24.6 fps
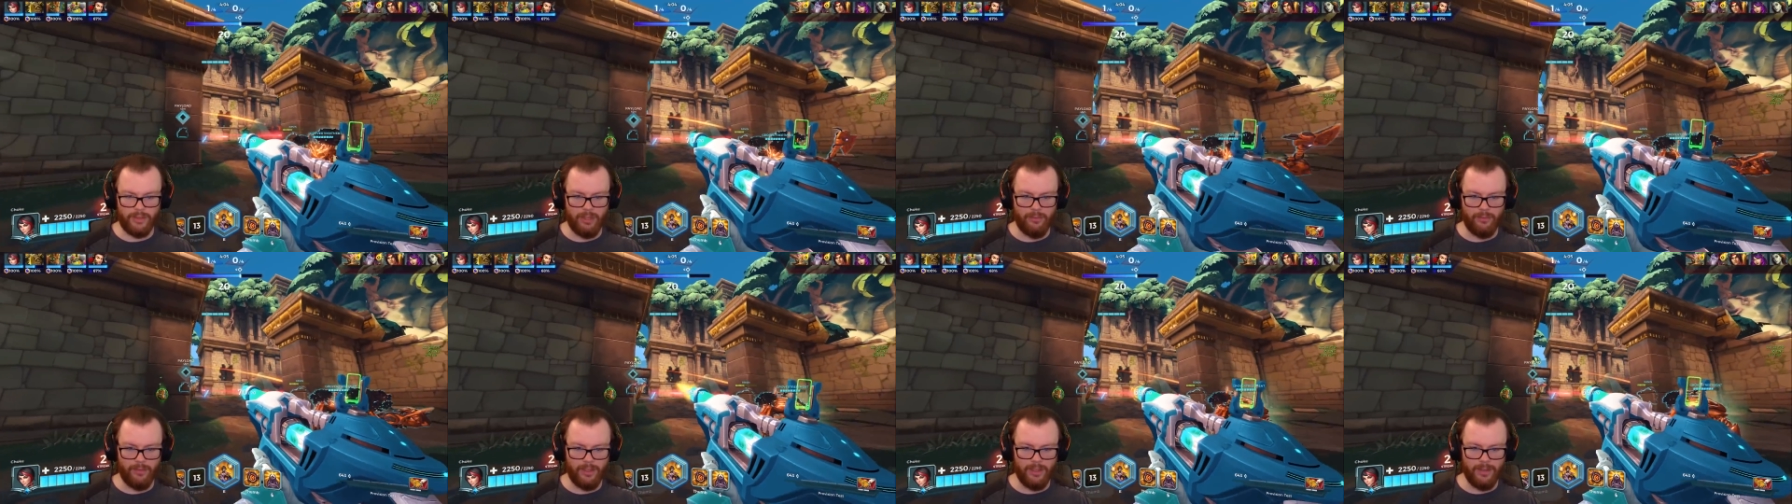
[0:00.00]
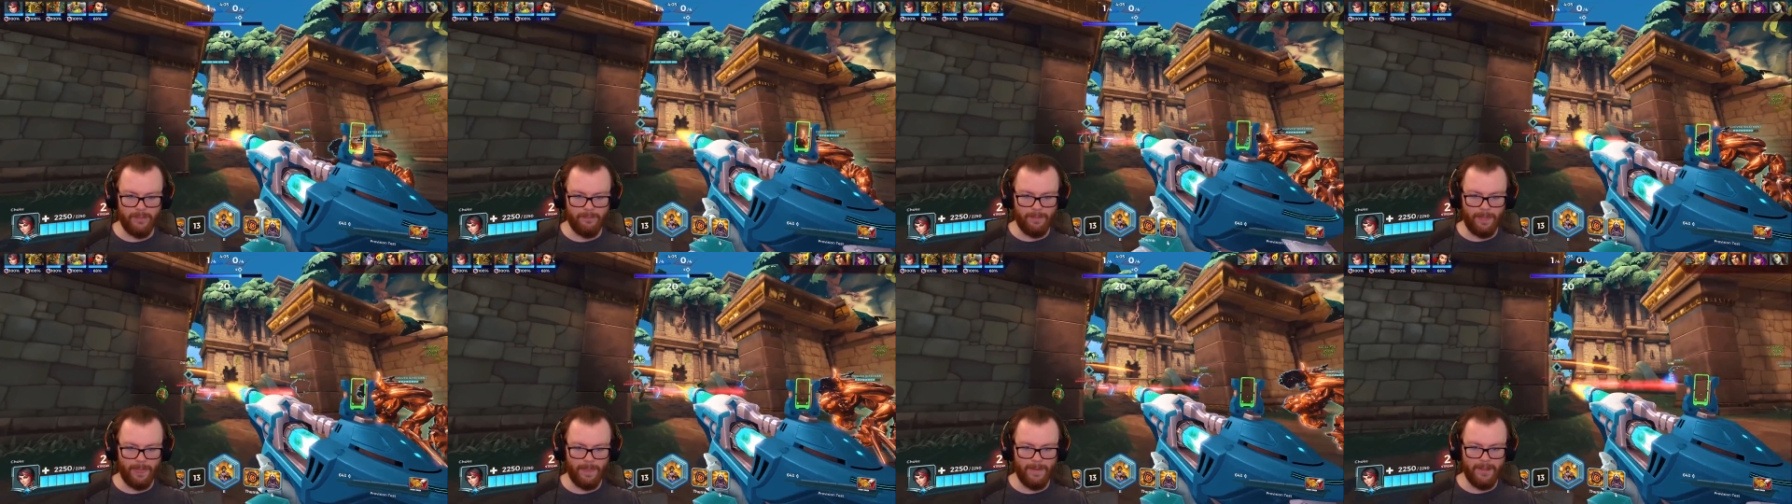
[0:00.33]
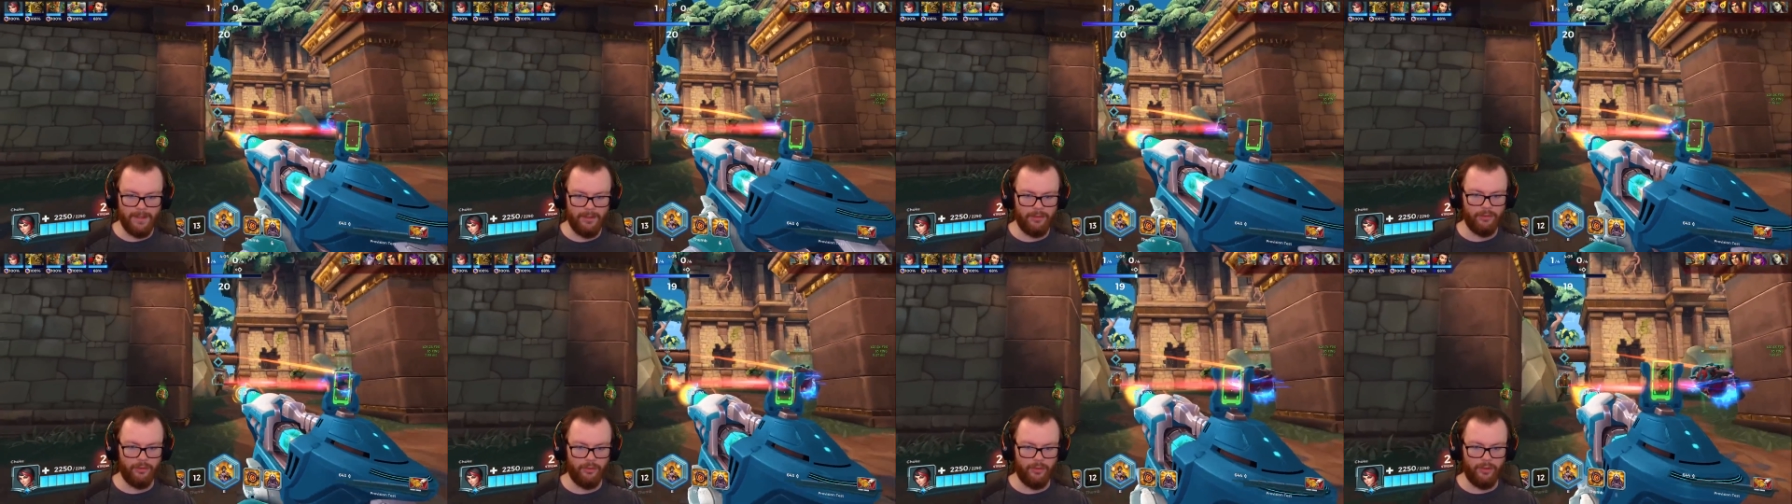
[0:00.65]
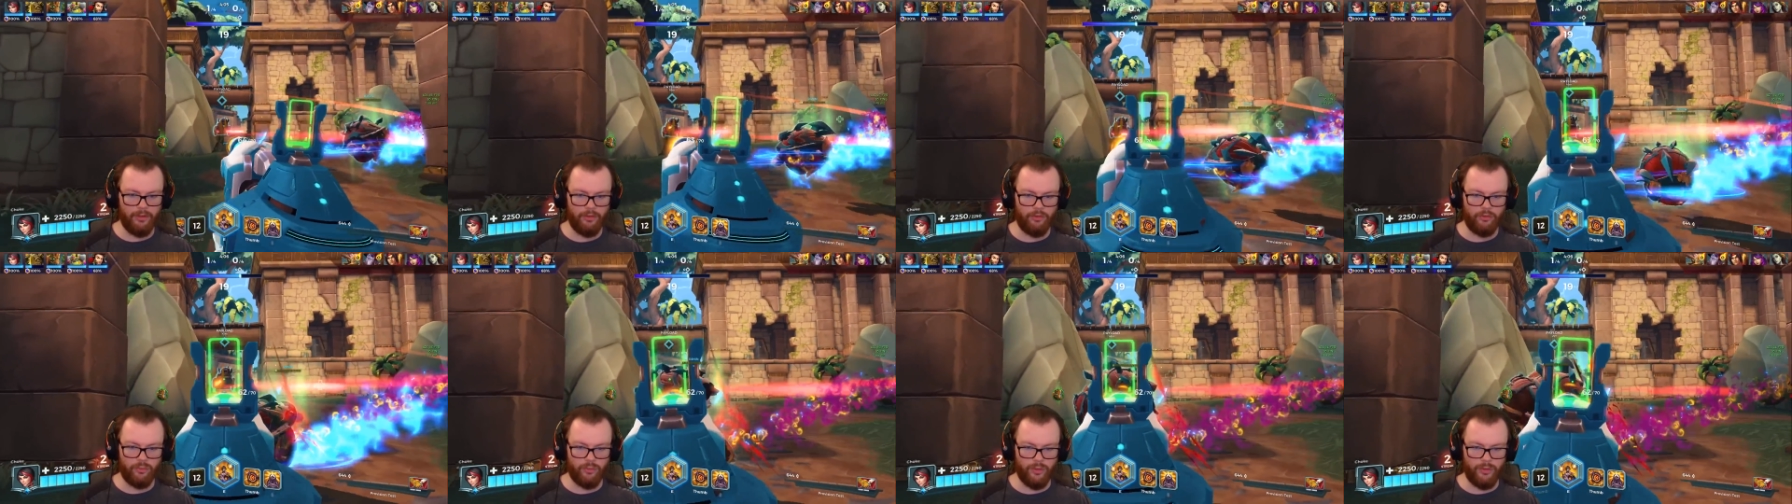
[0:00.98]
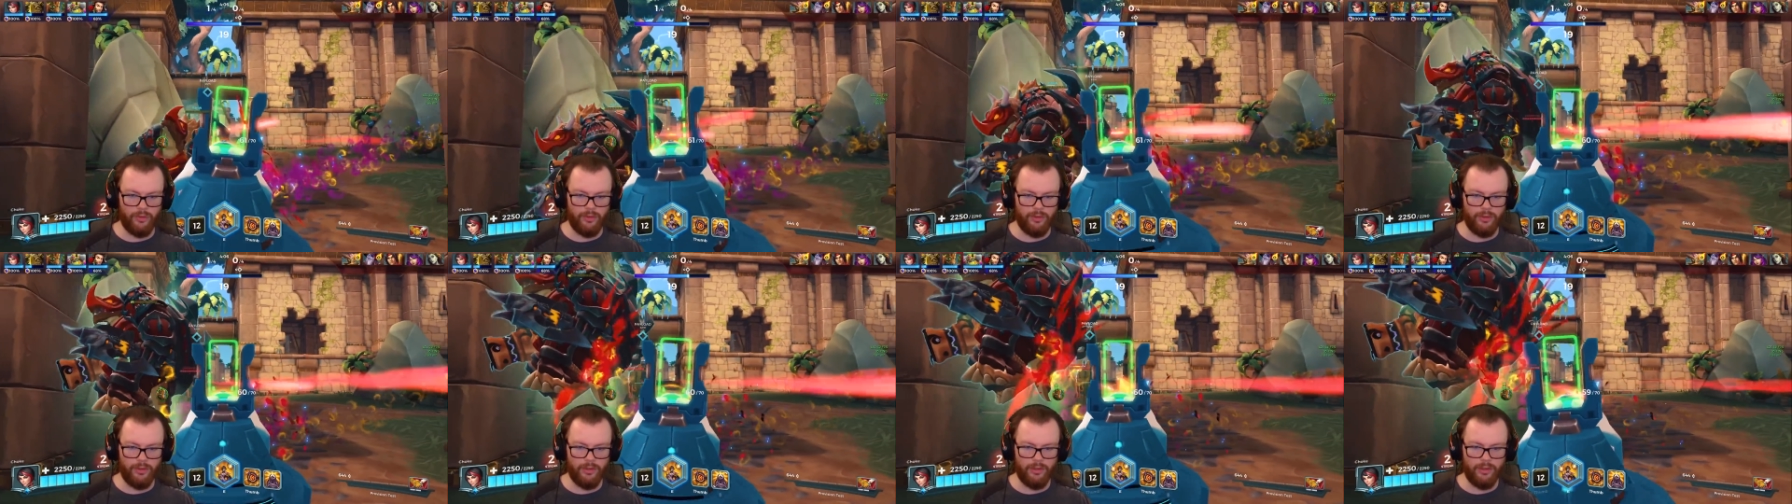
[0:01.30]
that way until they destroy
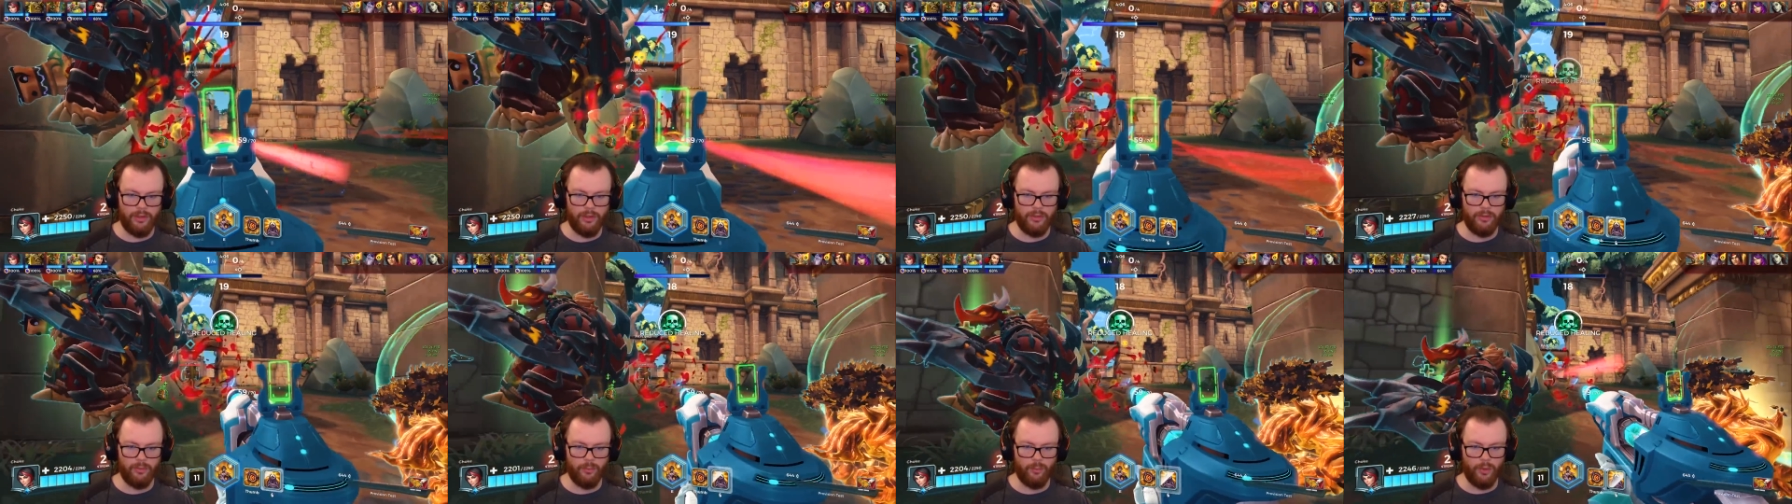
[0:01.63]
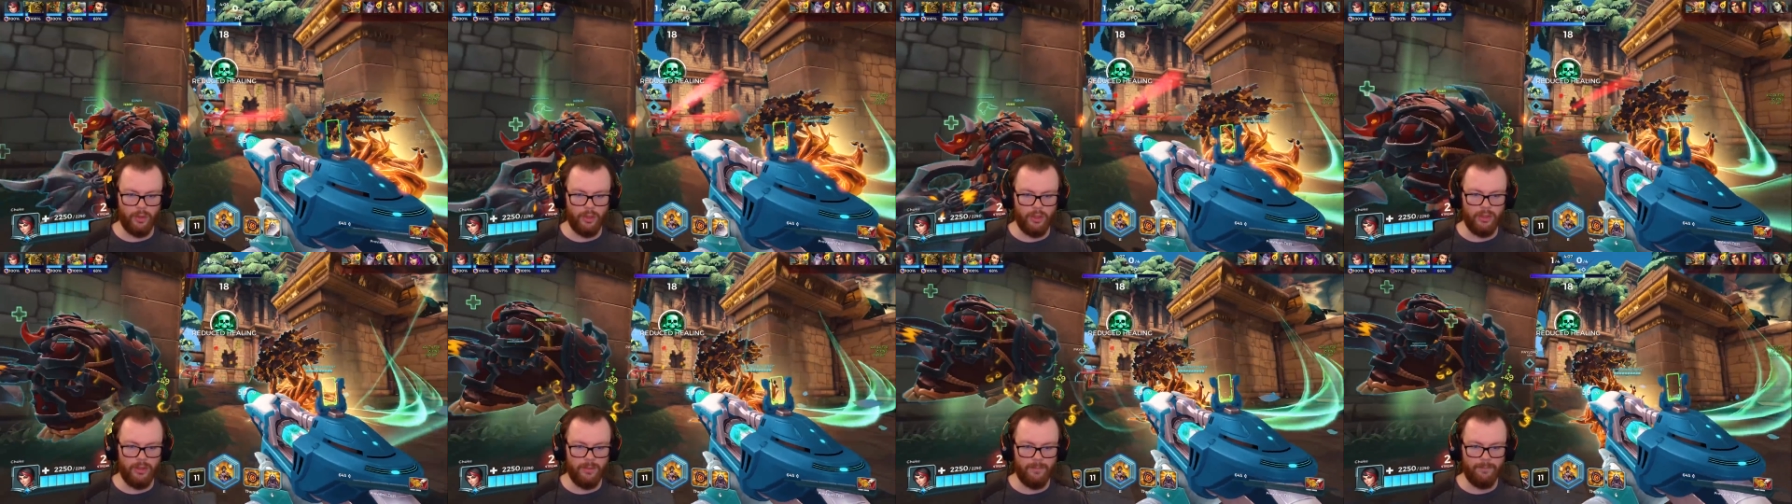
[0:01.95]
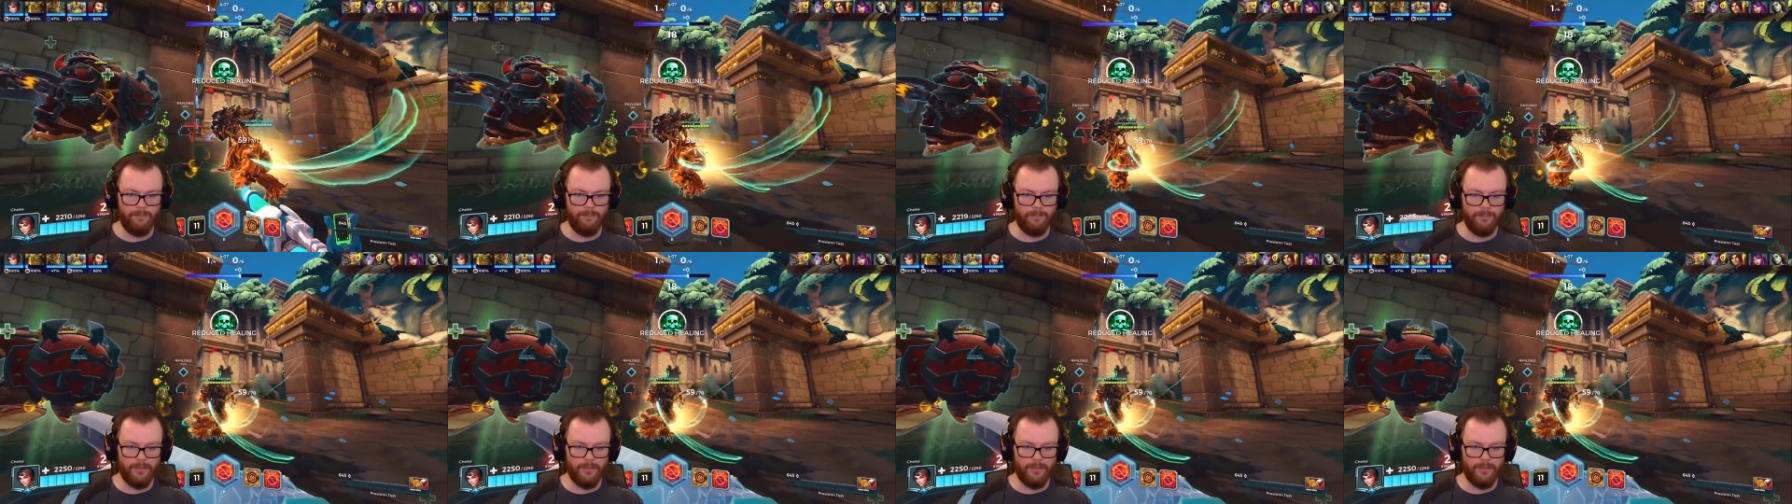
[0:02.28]
the, uh, the wall.